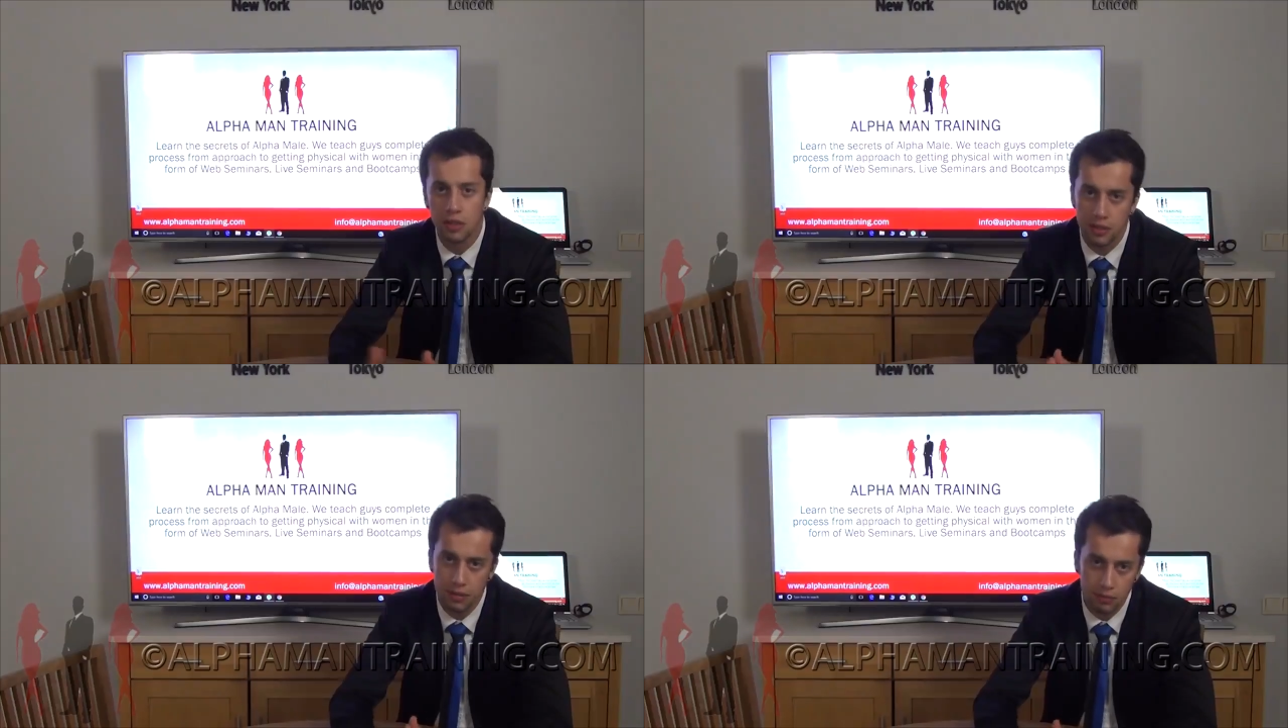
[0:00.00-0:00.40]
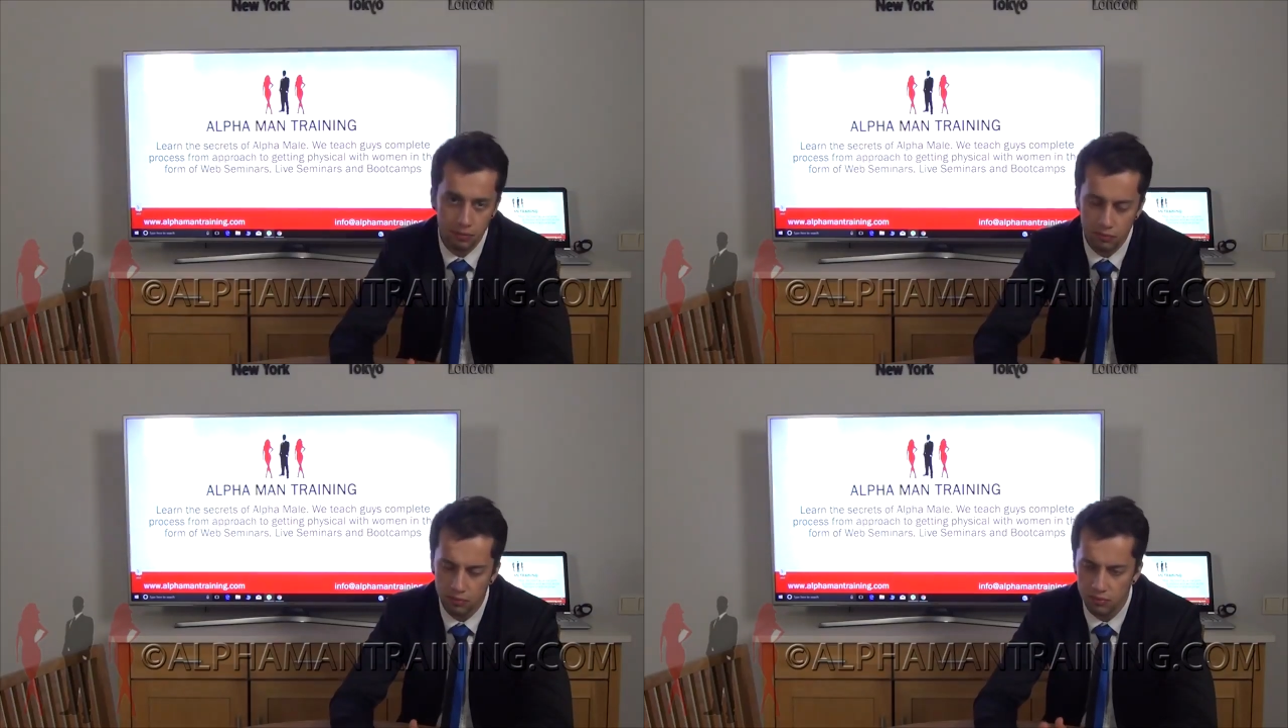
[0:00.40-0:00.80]
just
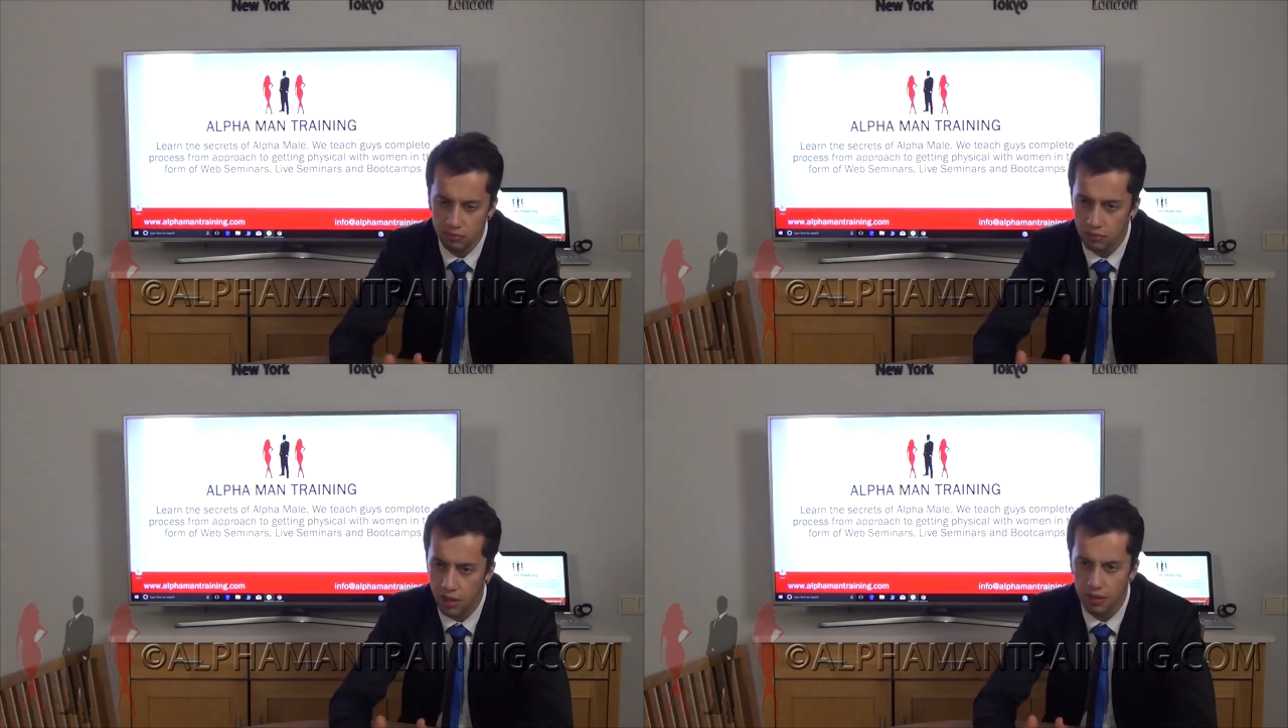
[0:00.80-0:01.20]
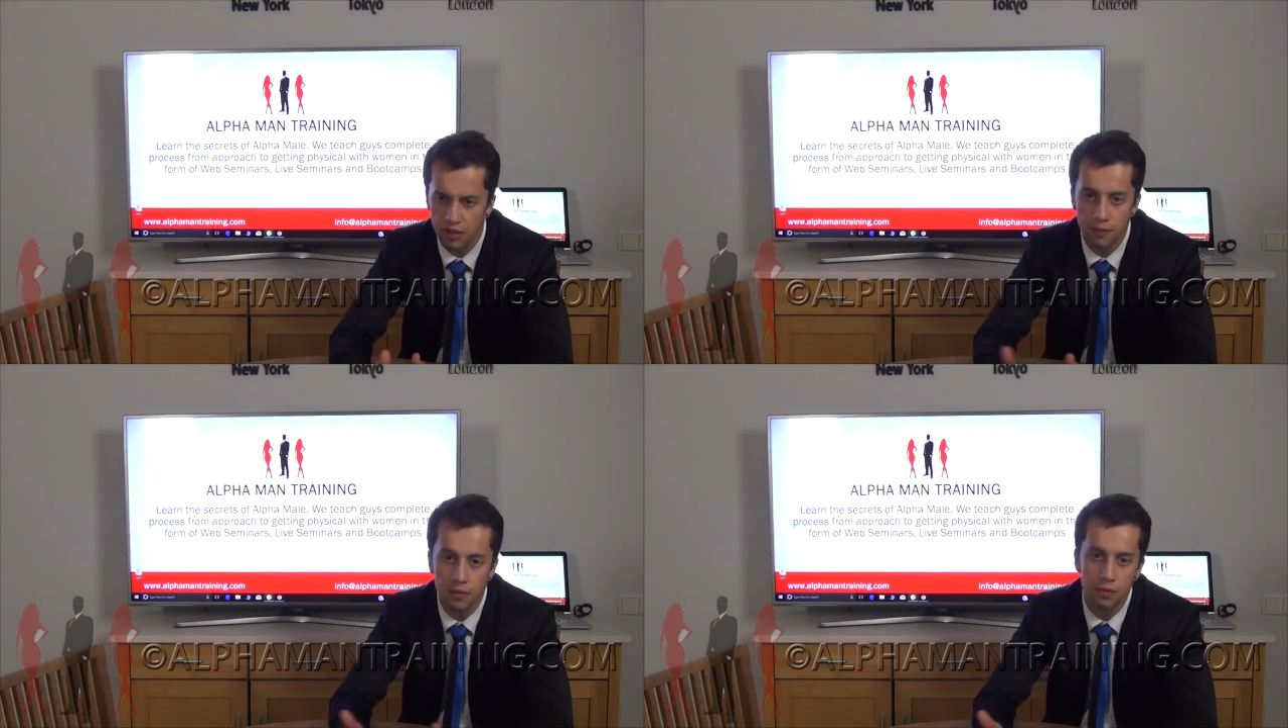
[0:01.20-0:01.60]
uh,
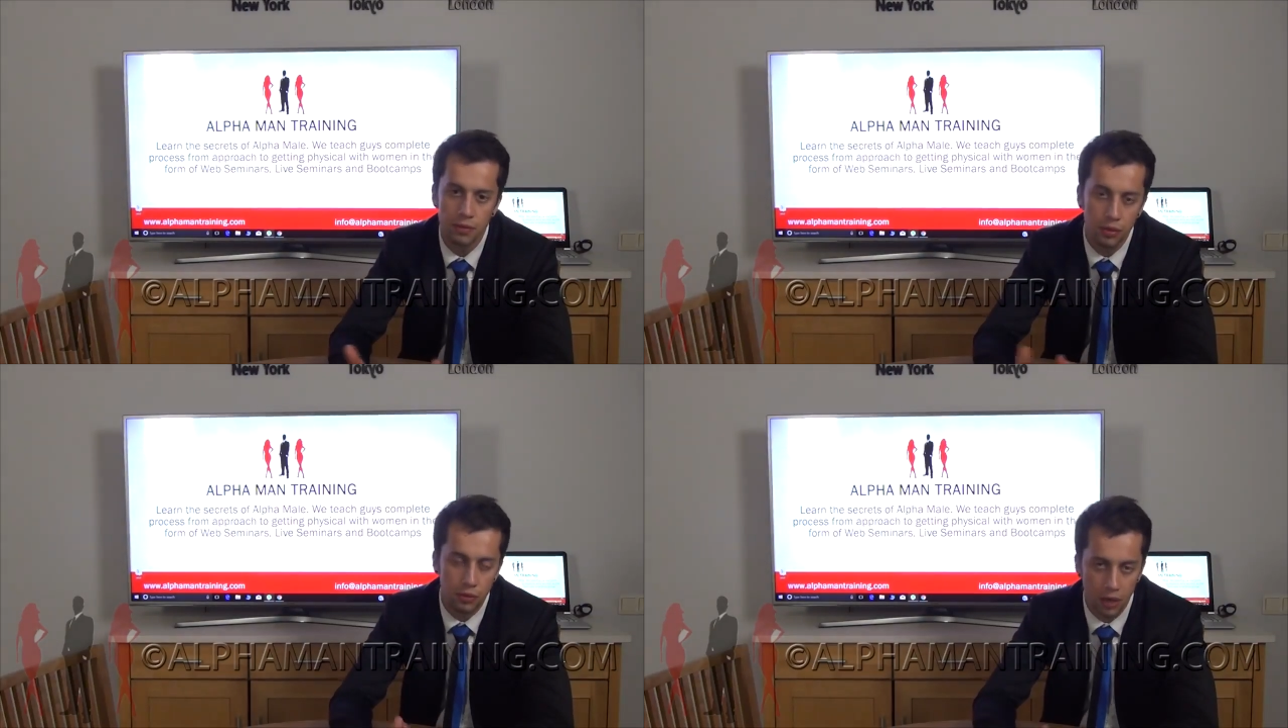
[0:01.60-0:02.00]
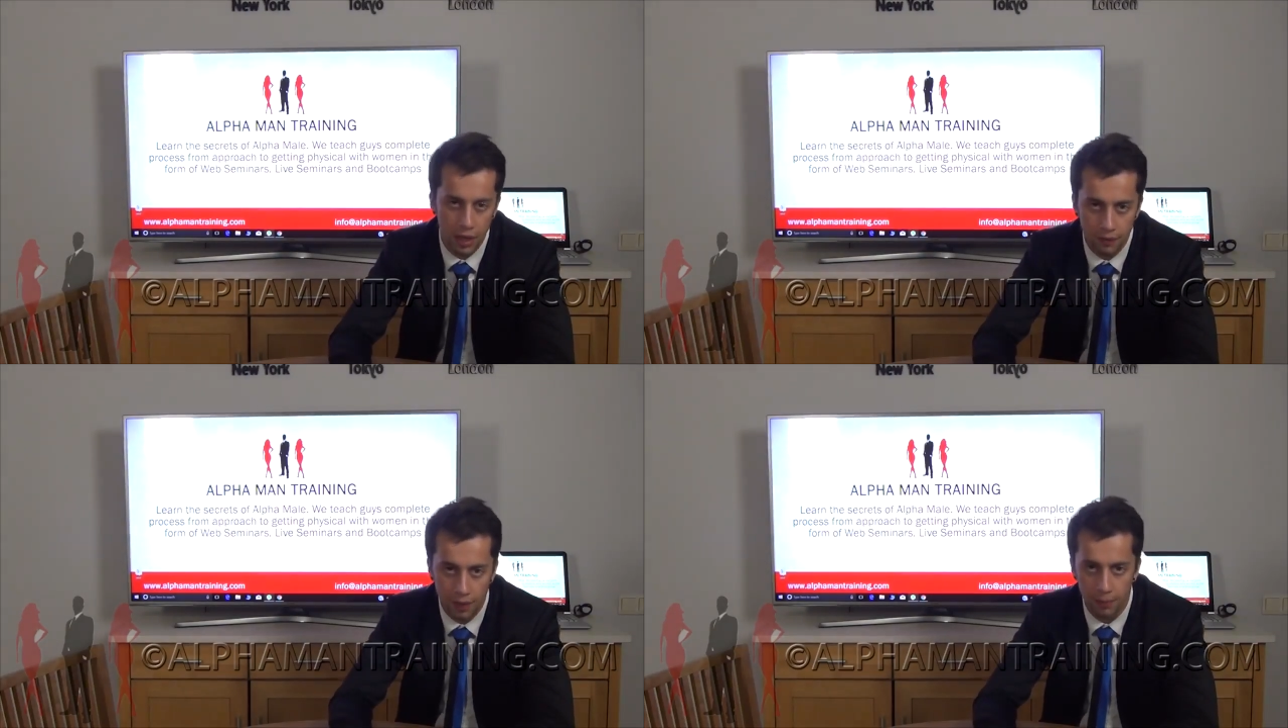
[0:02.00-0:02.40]
refuse to
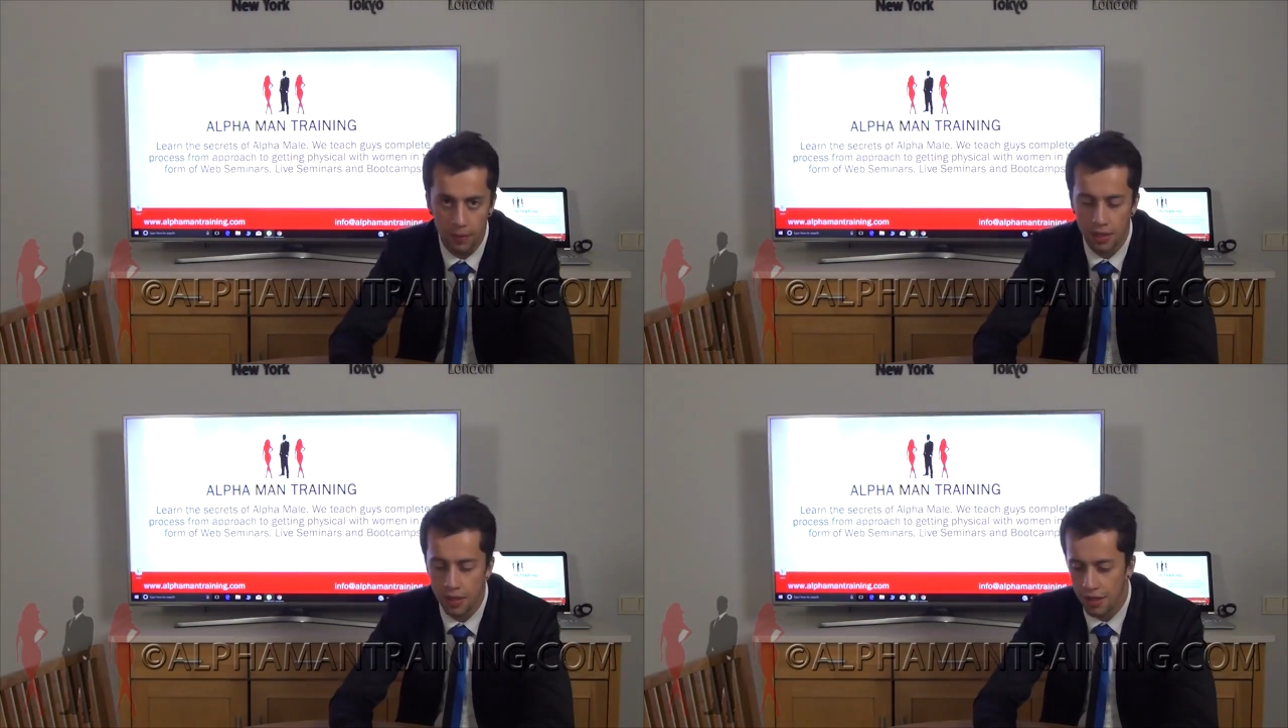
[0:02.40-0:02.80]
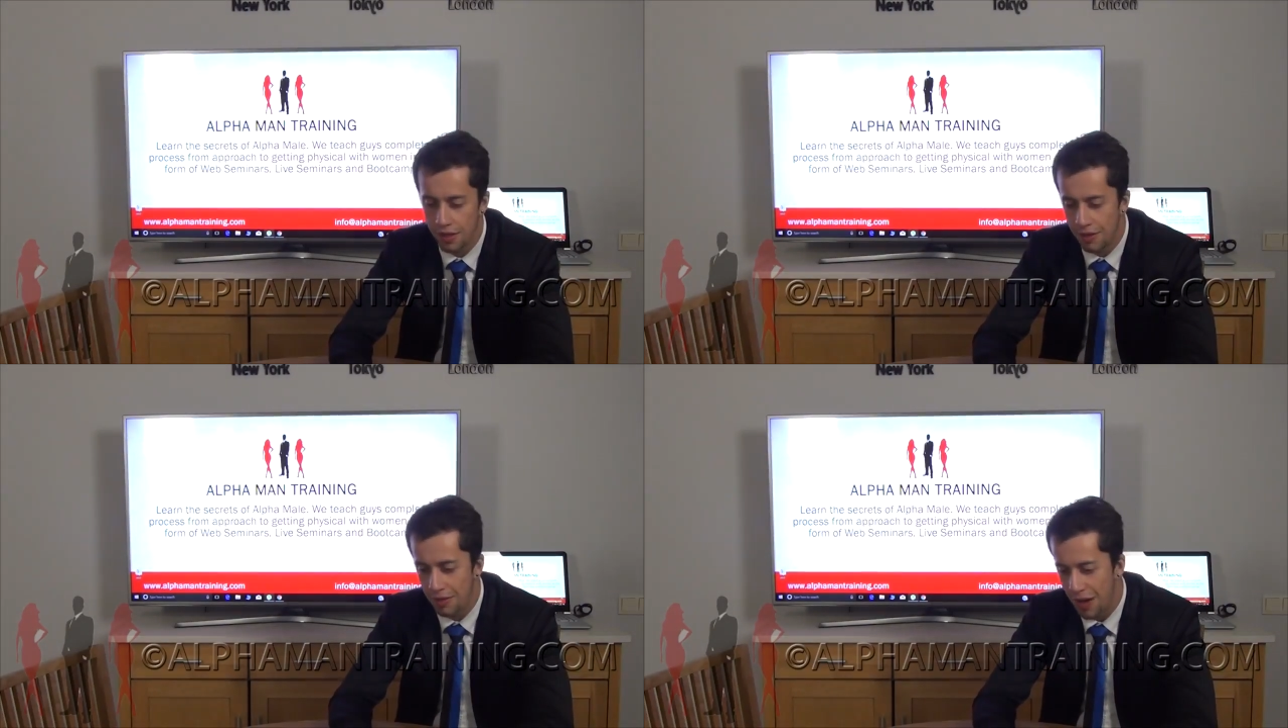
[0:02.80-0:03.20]
train them.
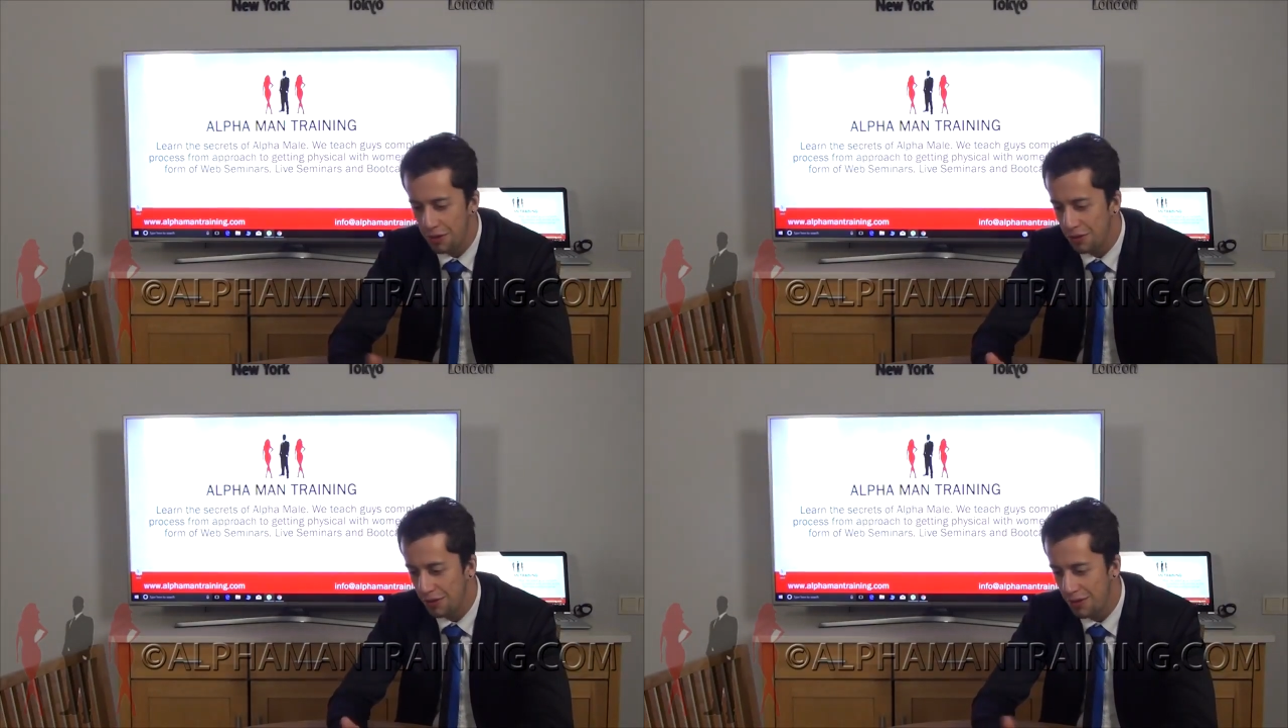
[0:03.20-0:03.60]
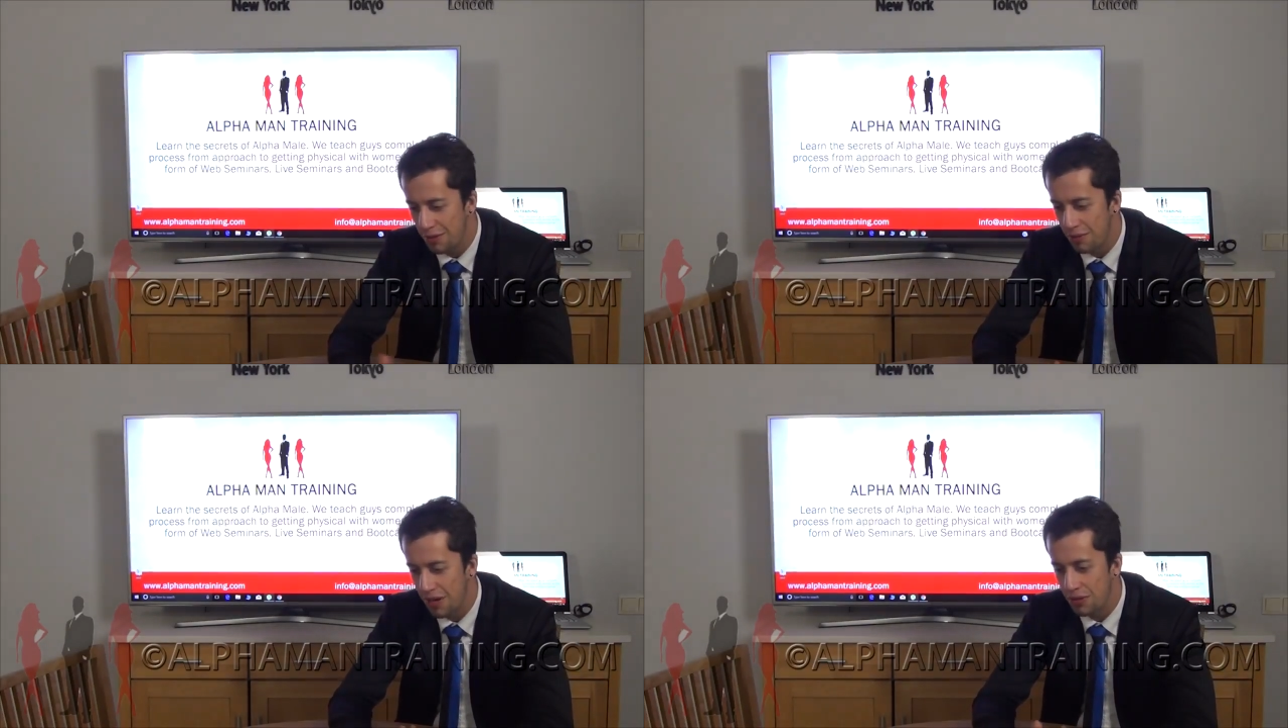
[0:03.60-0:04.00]
Actually,
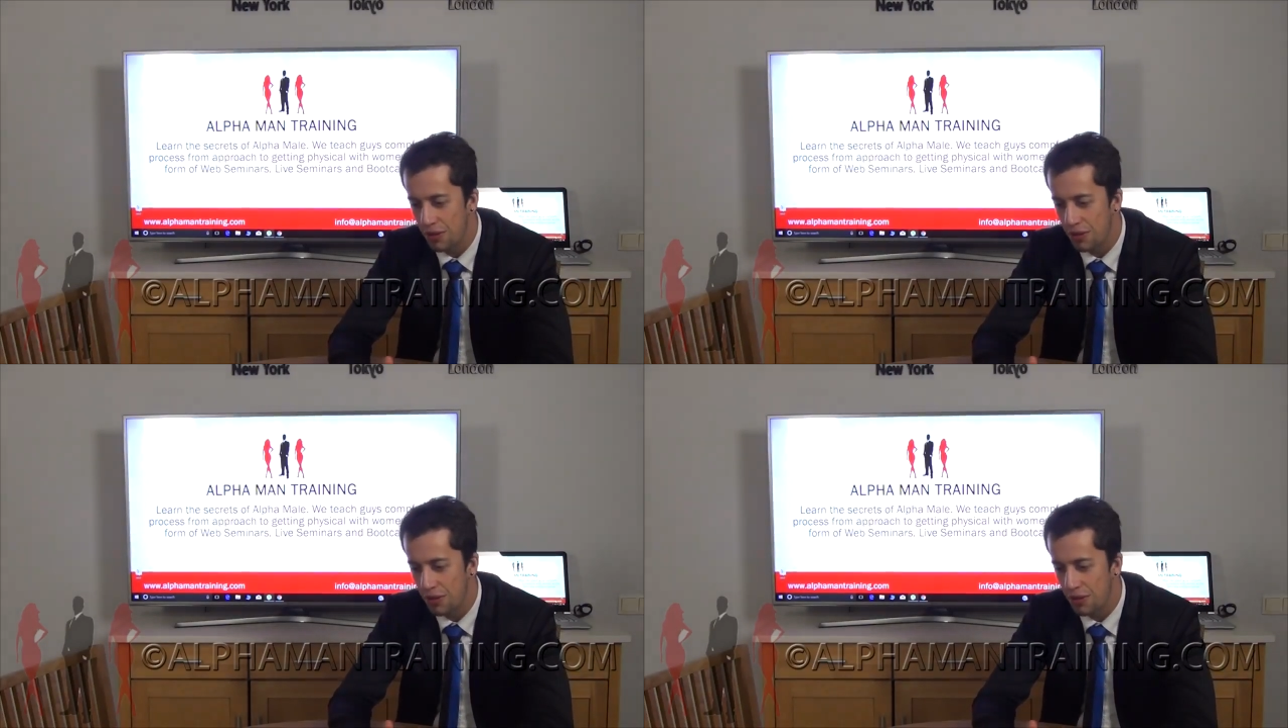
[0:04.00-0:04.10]
by